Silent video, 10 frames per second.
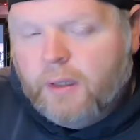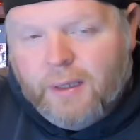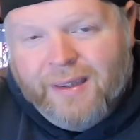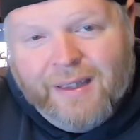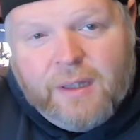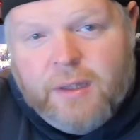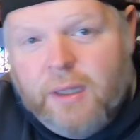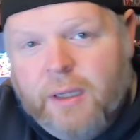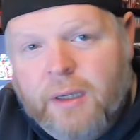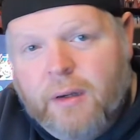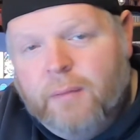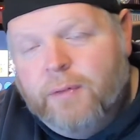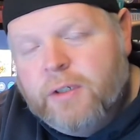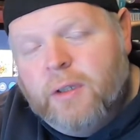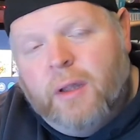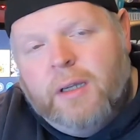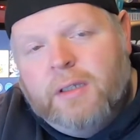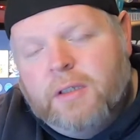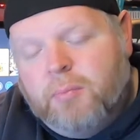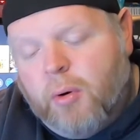and get the officially
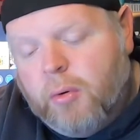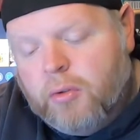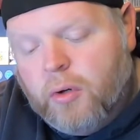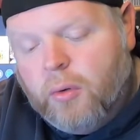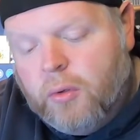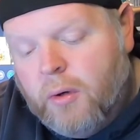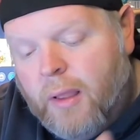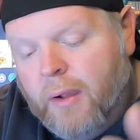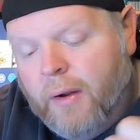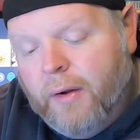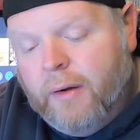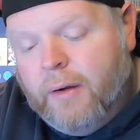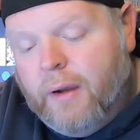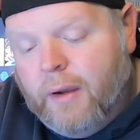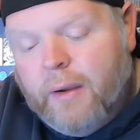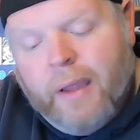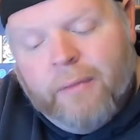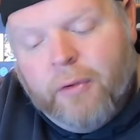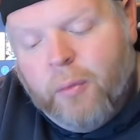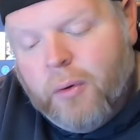licensed Pro controller.
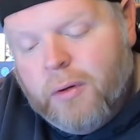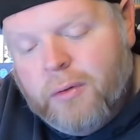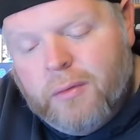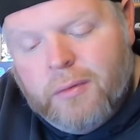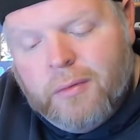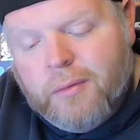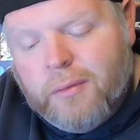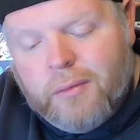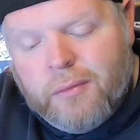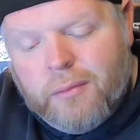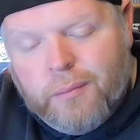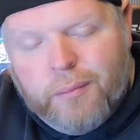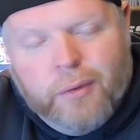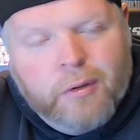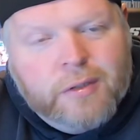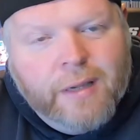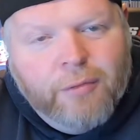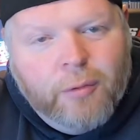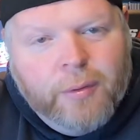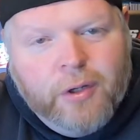If you wanted, save a
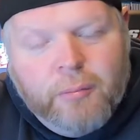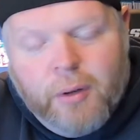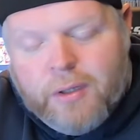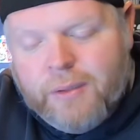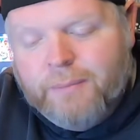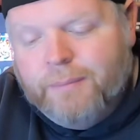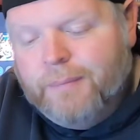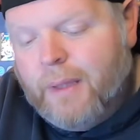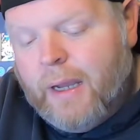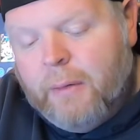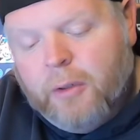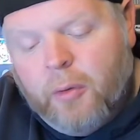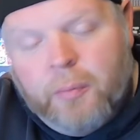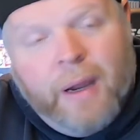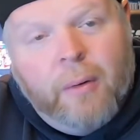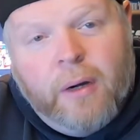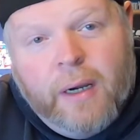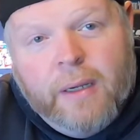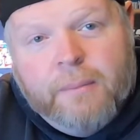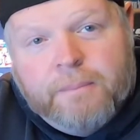little bit in your budget, I would go with the Power
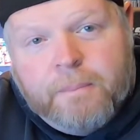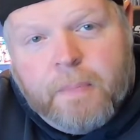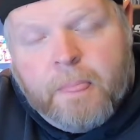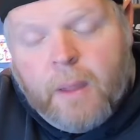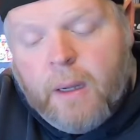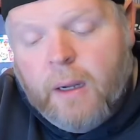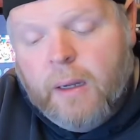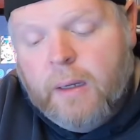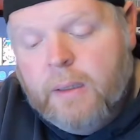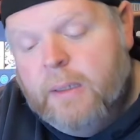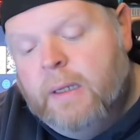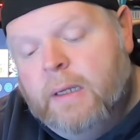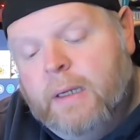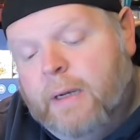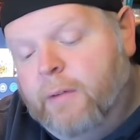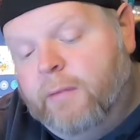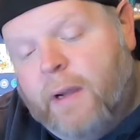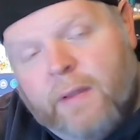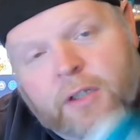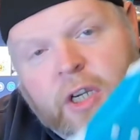A. And if you can
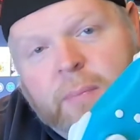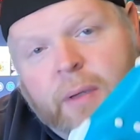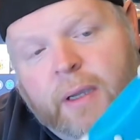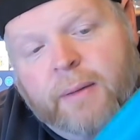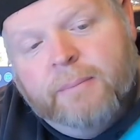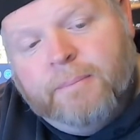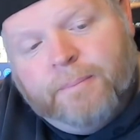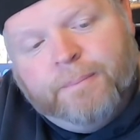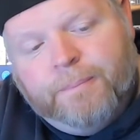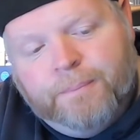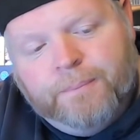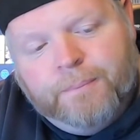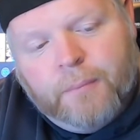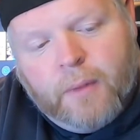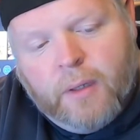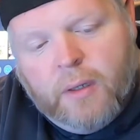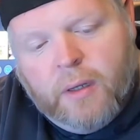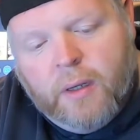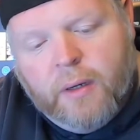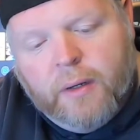find this cheap again,
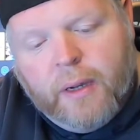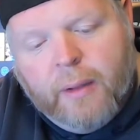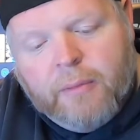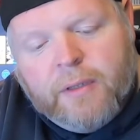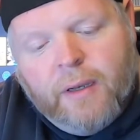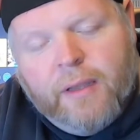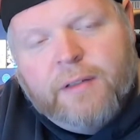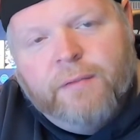I would say less than